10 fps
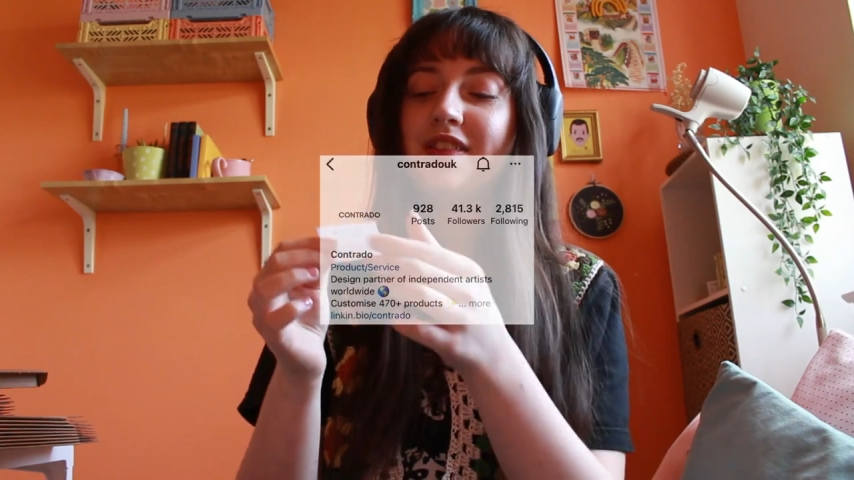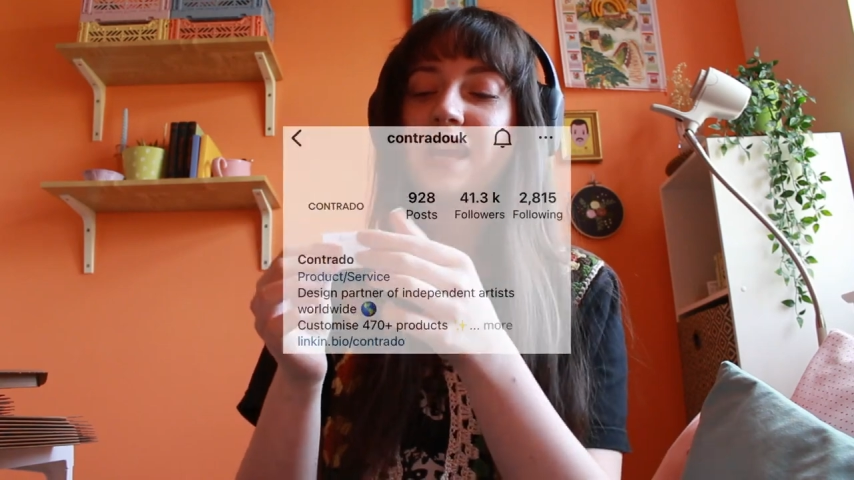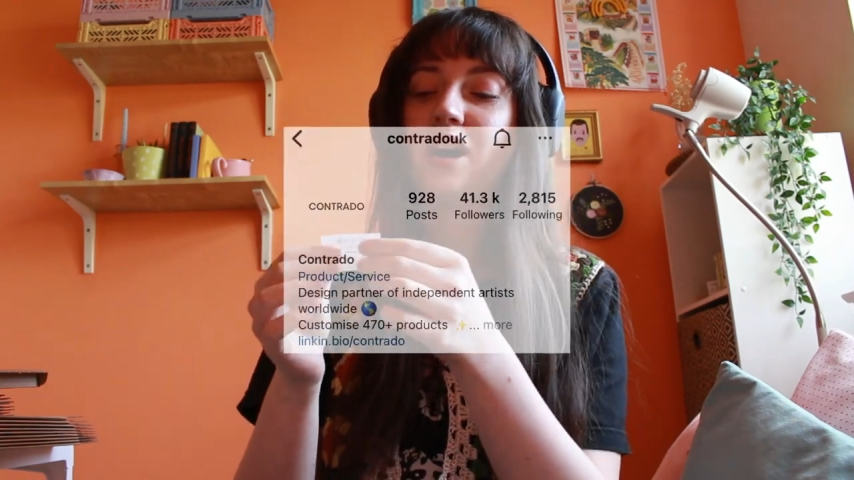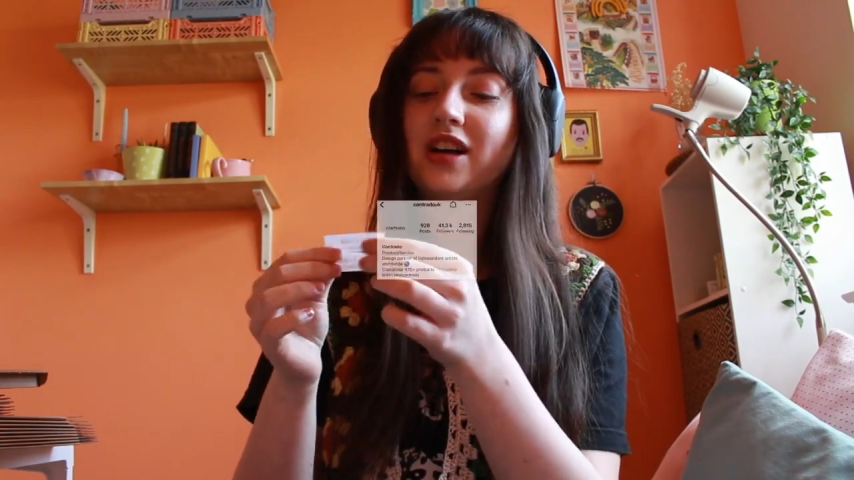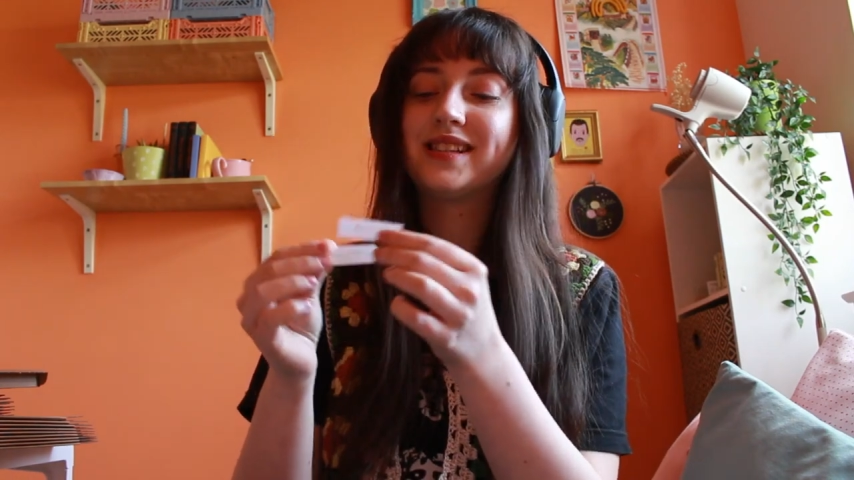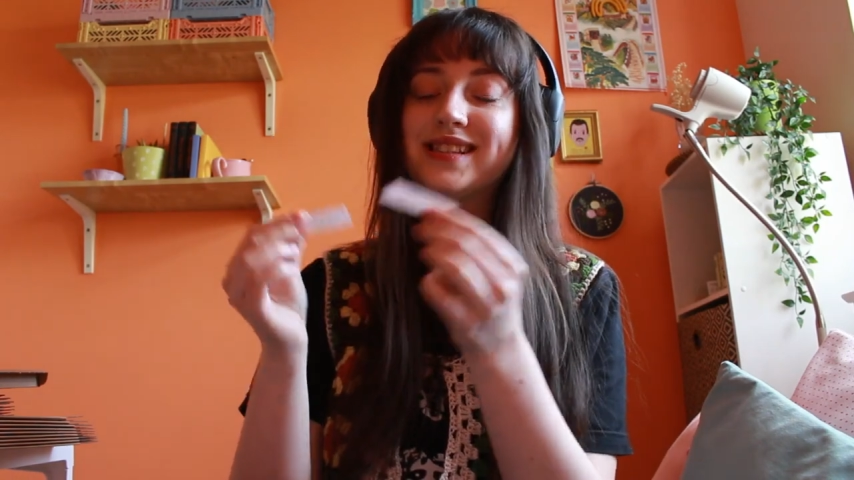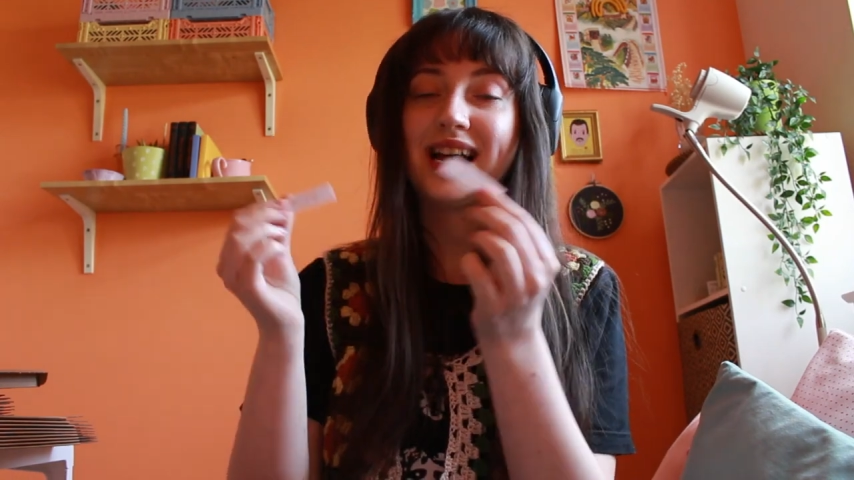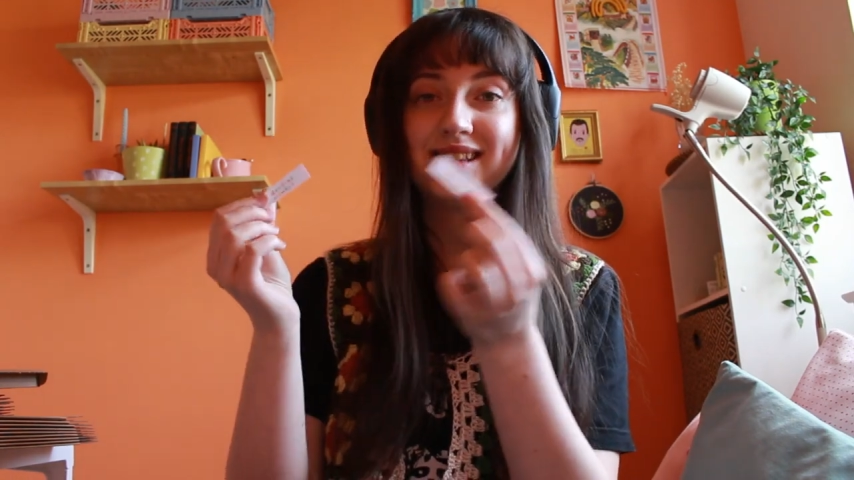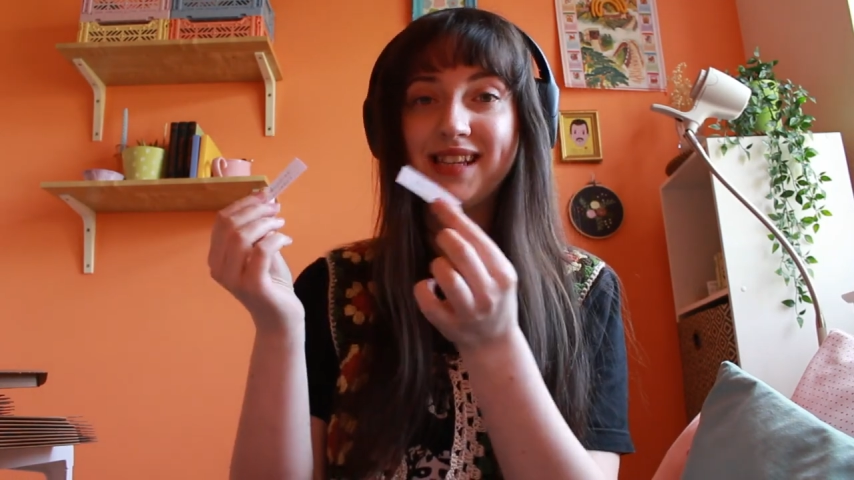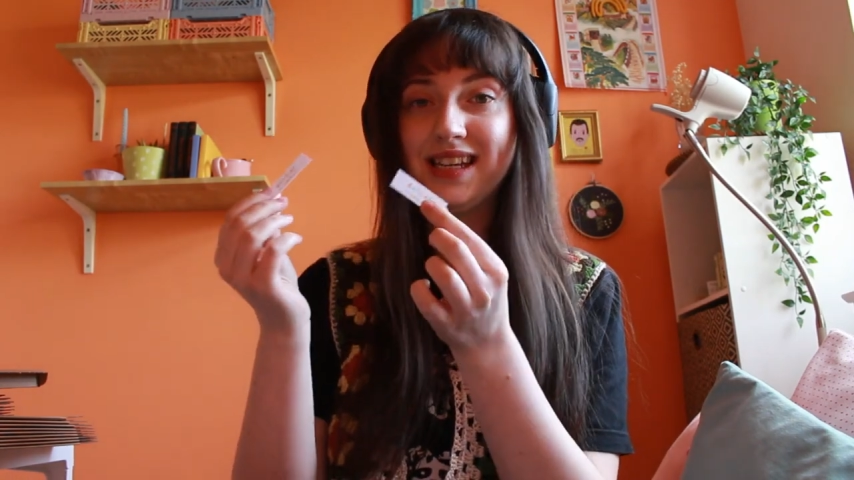They are
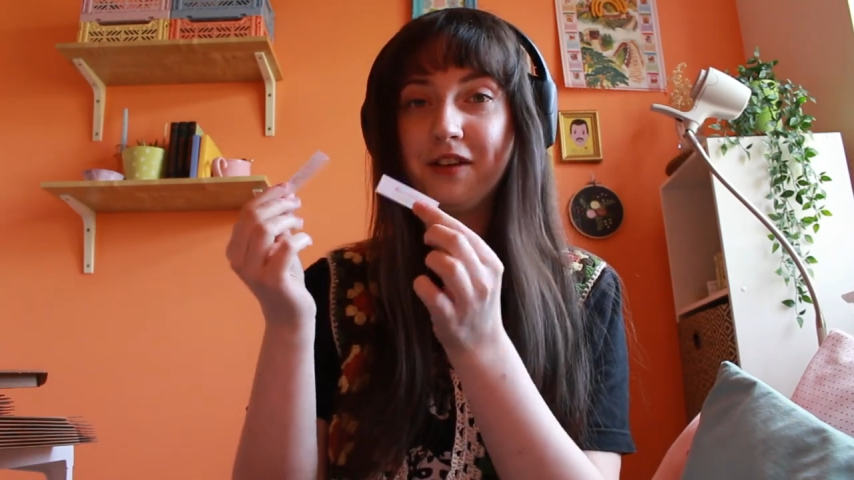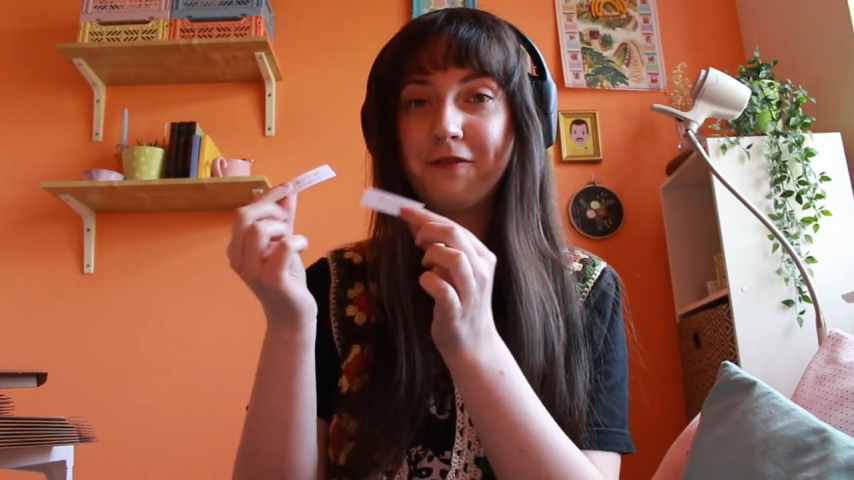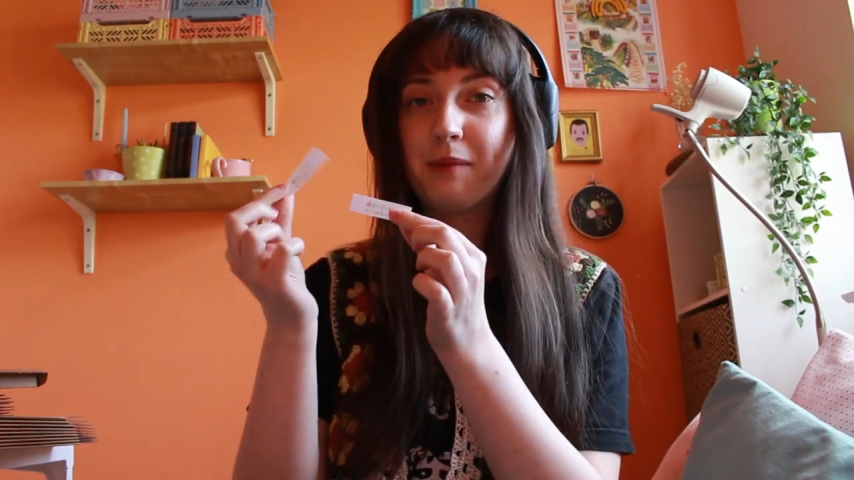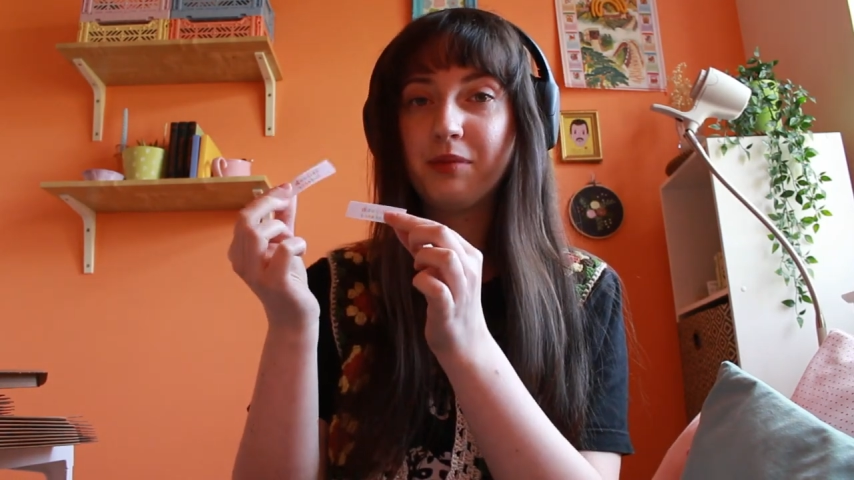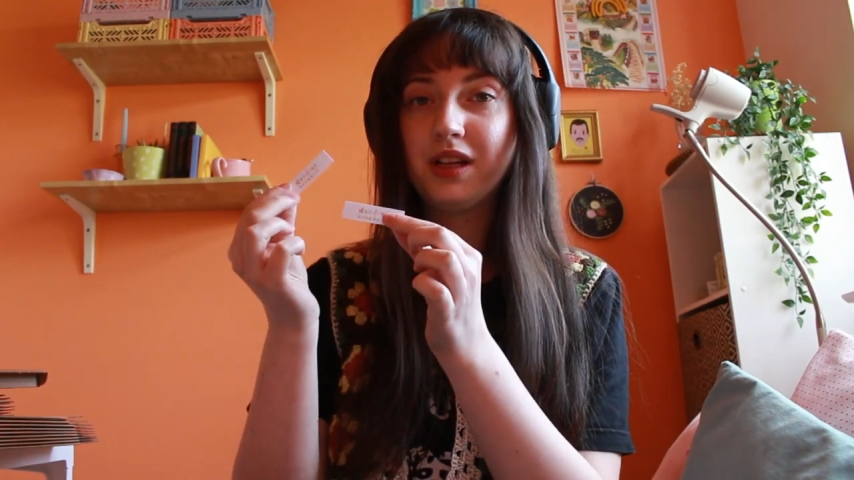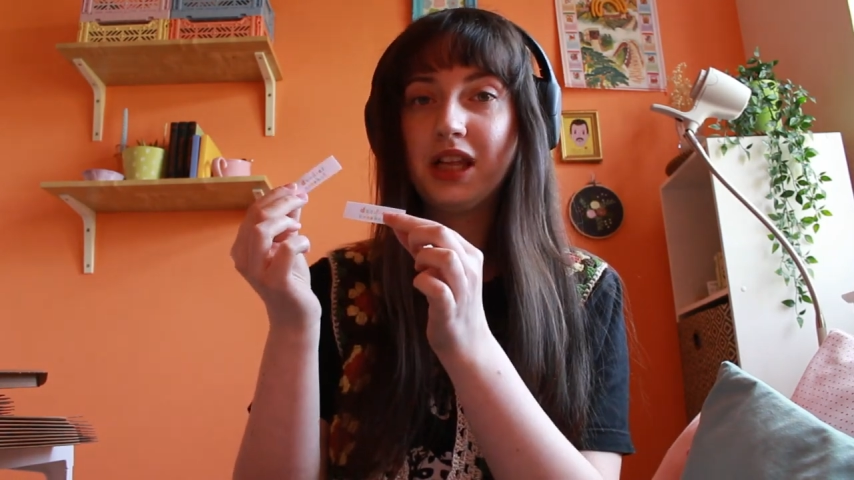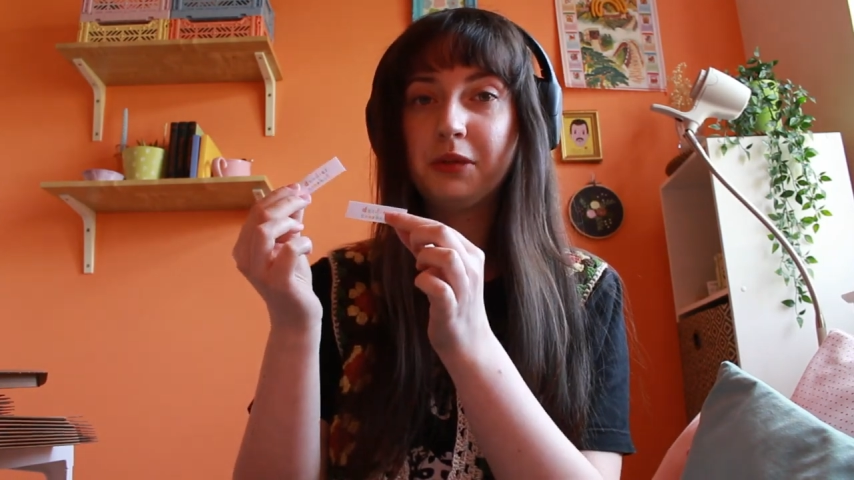satin fabric